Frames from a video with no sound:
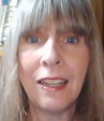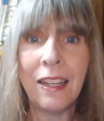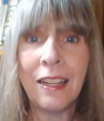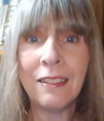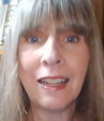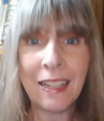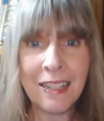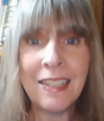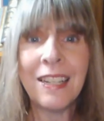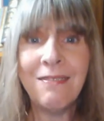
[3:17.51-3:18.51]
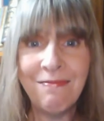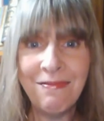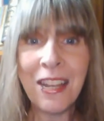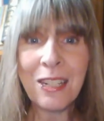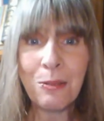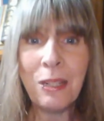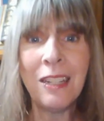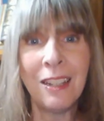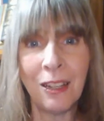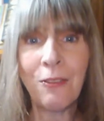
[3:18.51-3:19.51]
And like I said, next
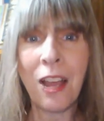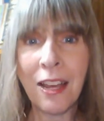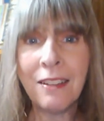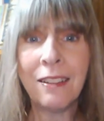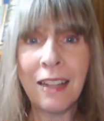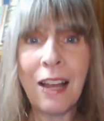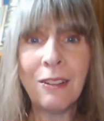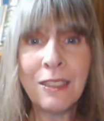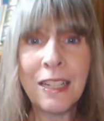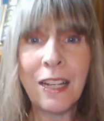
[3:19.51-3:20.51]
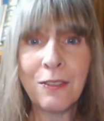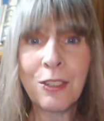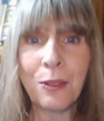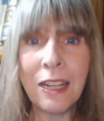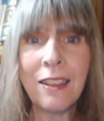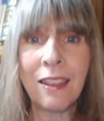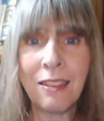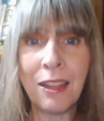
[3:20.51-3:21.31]
week, if God allows and I have strength,